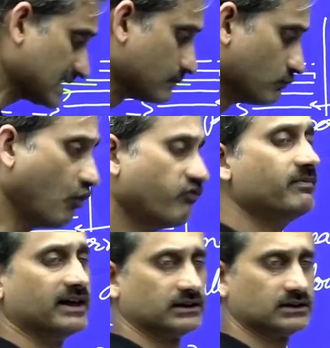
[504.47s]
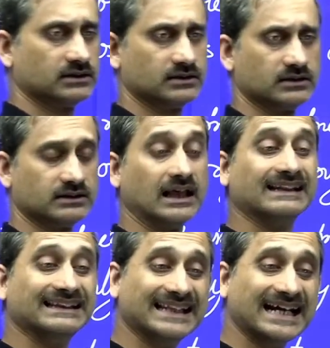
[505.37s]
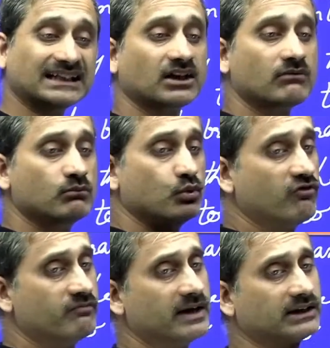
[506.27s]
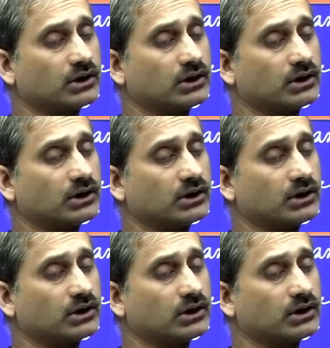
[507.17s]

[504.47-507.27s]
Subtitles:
movement, the net movement